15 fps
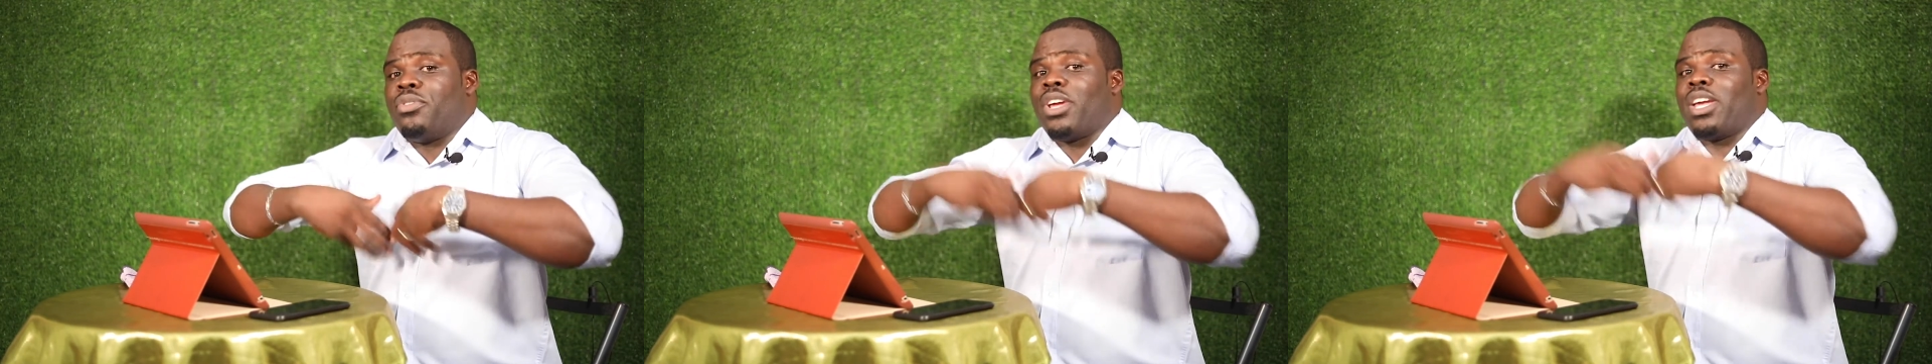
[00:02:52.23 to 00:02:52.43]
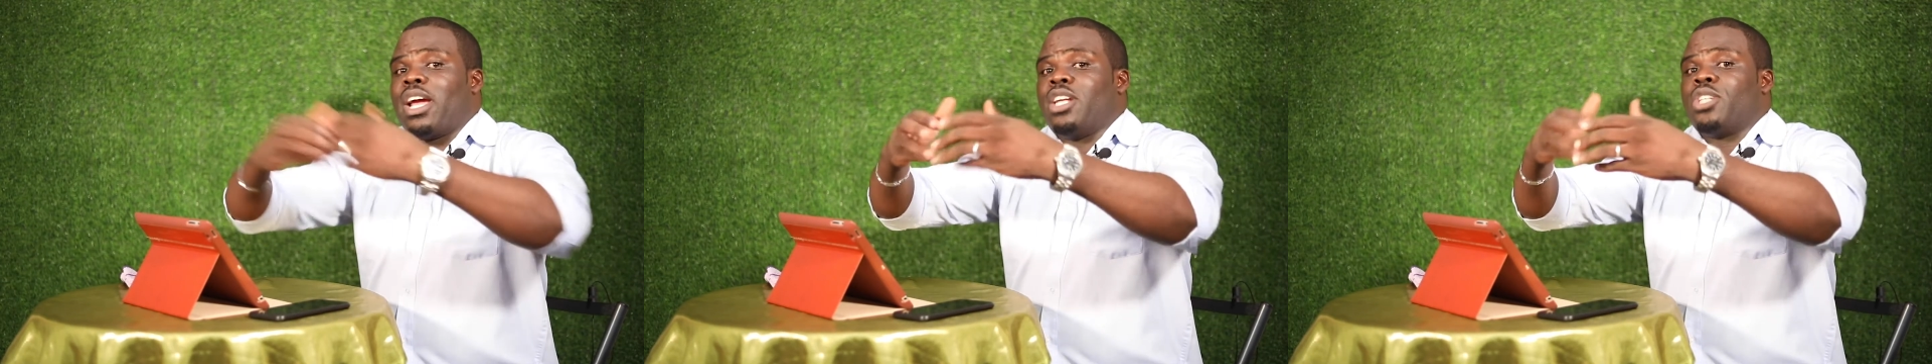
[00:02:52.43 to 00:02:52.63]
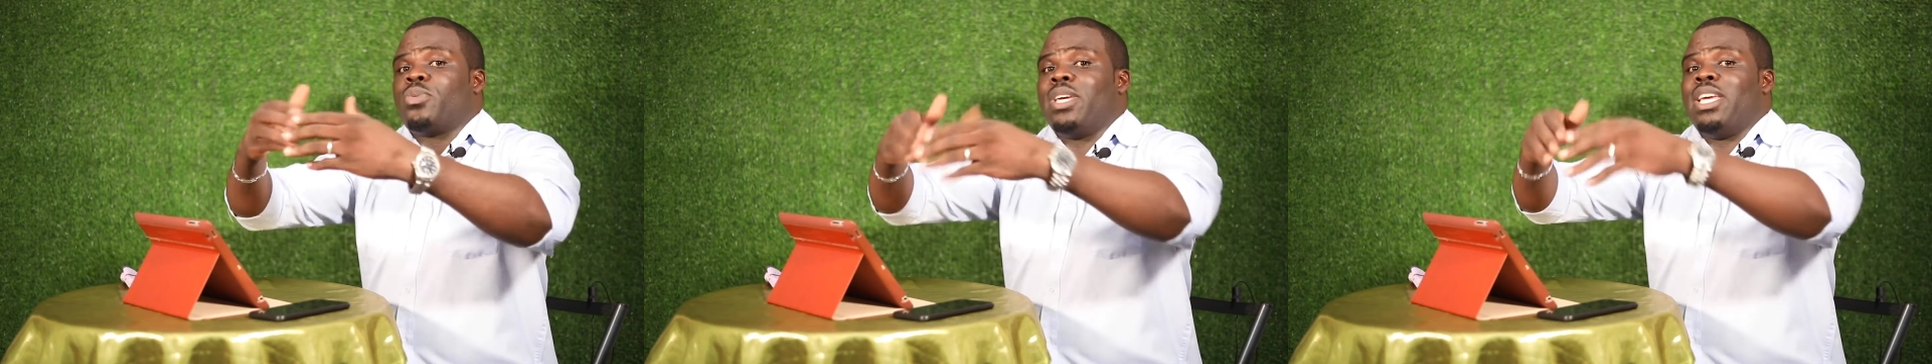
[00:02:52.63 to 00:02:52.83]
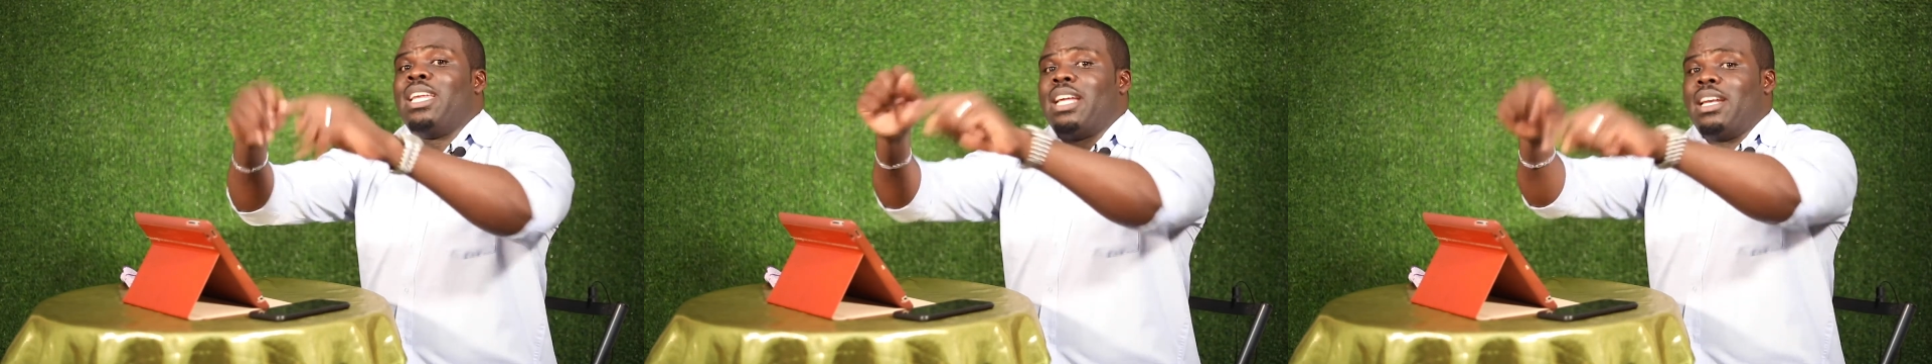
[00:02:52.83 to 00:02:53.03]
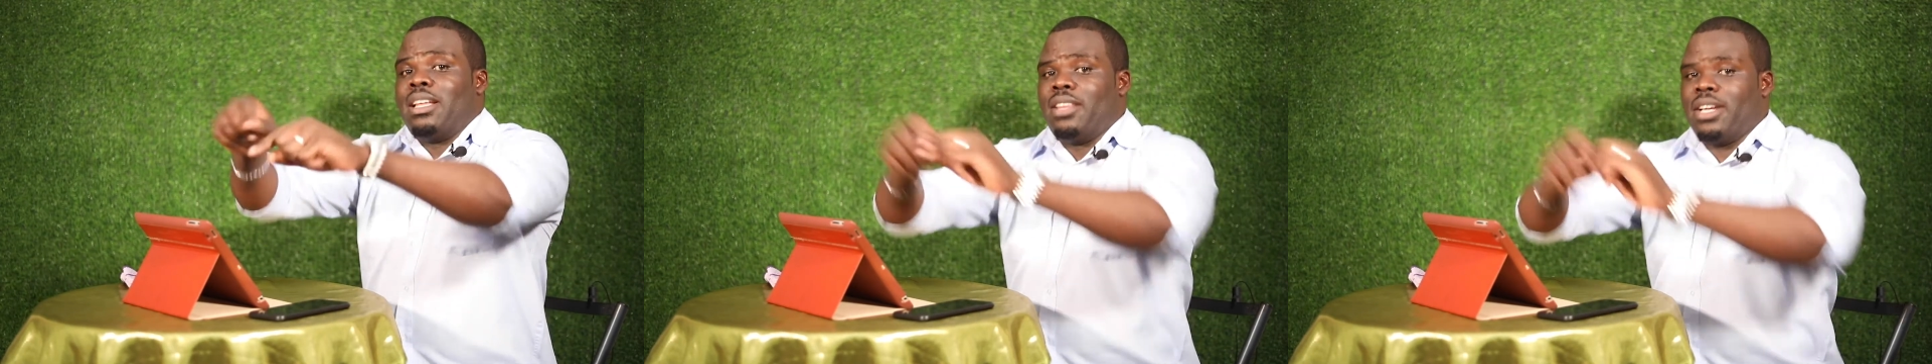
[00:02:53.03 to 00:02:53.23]
a country
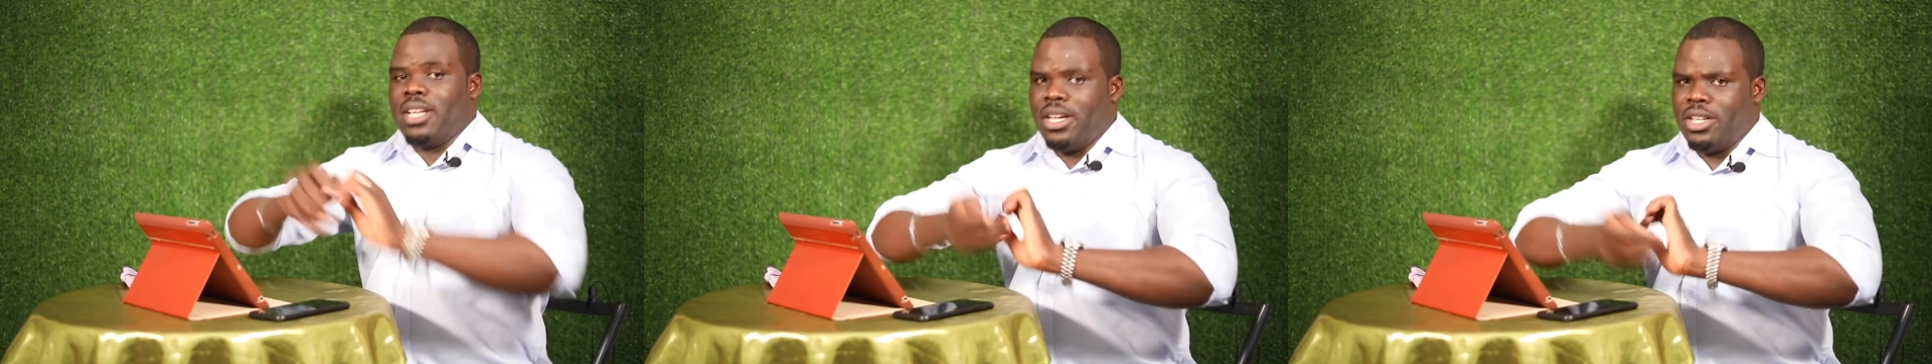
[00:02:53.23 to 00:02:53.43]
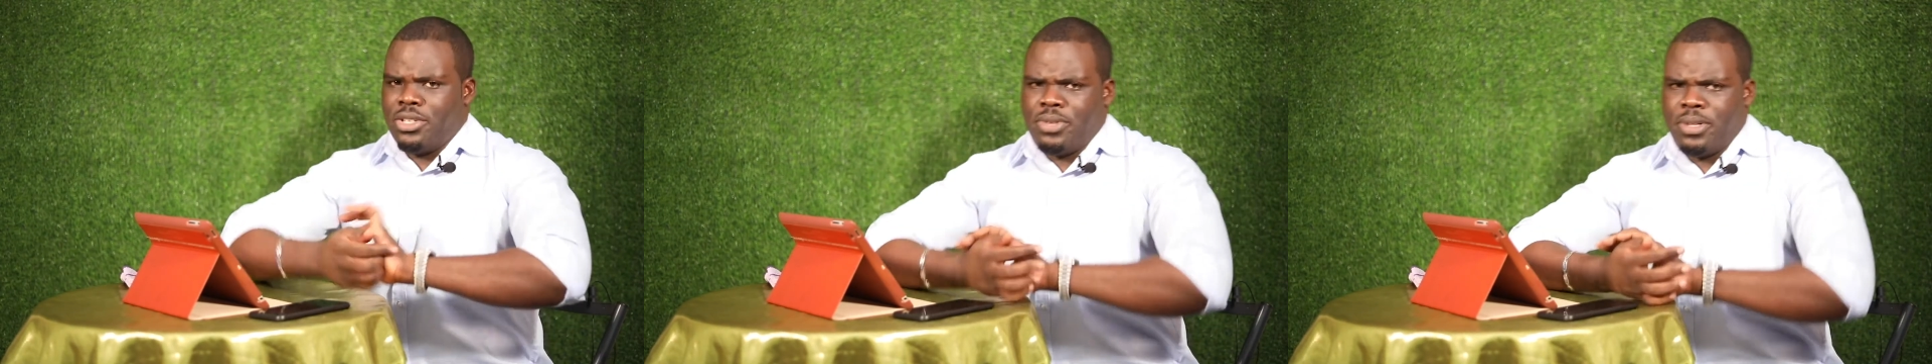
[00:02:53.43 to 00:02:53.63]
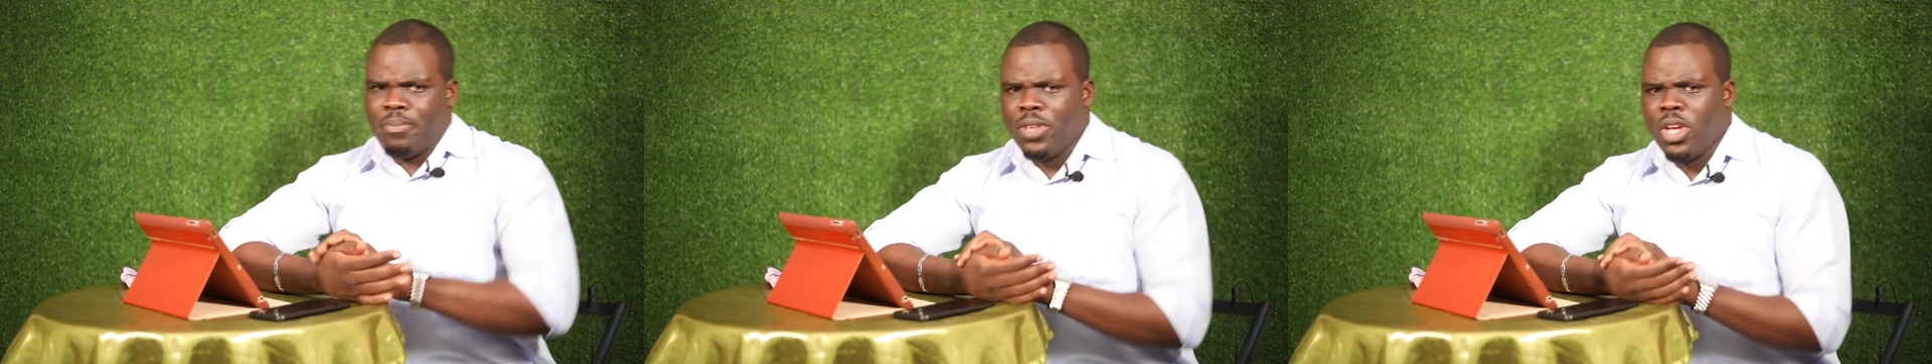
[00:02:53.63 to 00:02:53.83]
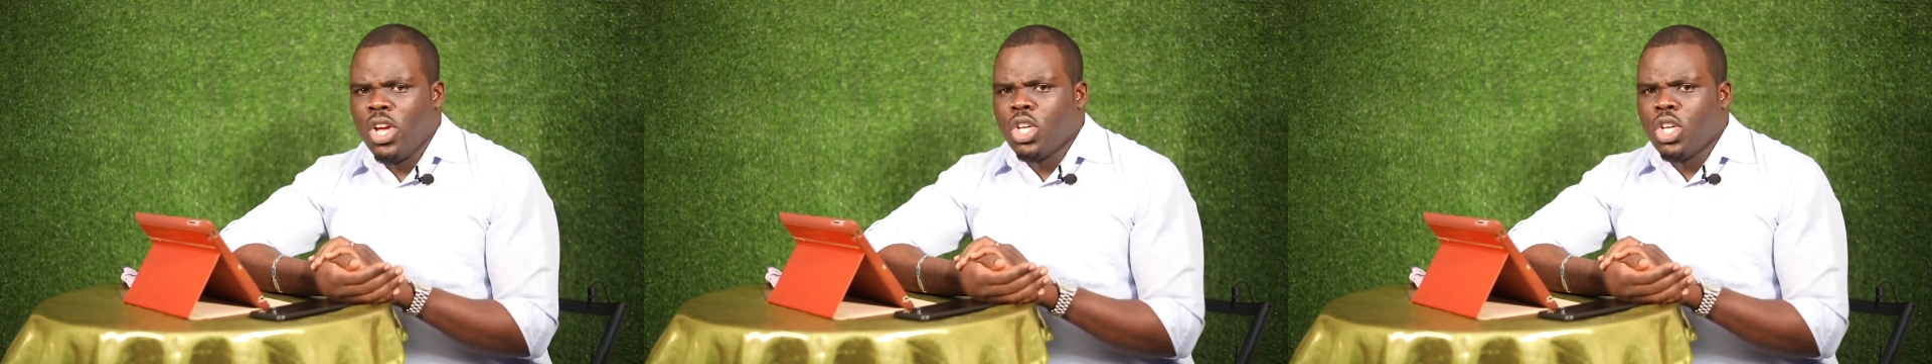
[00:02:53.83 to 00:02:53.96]
in another country.